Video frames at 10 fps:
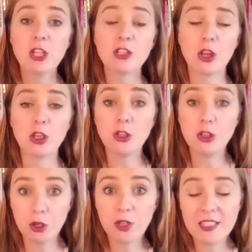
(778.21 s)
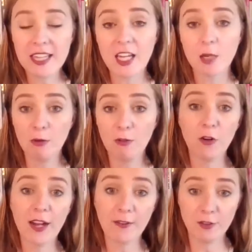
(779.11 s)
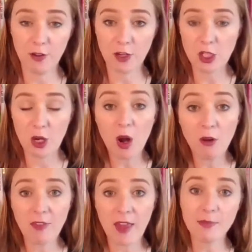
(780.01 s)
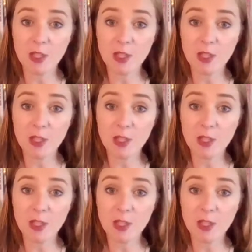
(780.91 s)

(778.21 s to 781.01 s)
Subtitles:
so that you can take a before and after photo of them.